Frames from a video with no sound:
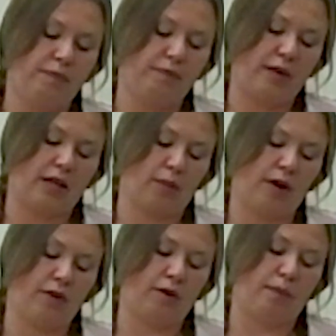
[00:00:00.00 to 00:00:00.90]
make a
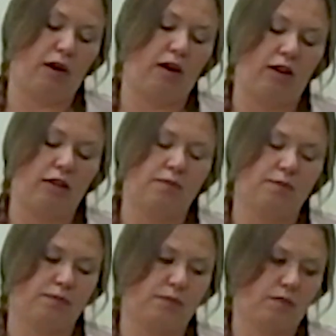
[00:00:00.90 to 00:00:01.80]
rounded ball
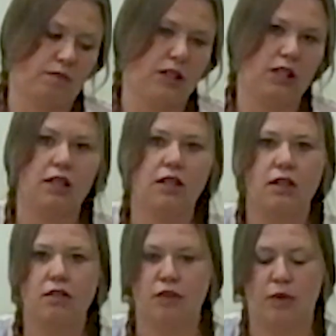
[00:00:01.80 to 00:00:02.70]

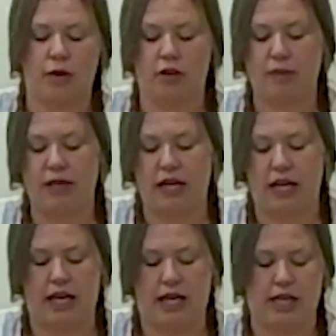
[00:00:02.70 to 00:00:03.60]
for one of my
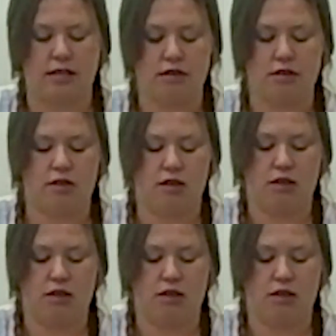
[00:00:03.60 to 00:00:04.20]
eyes.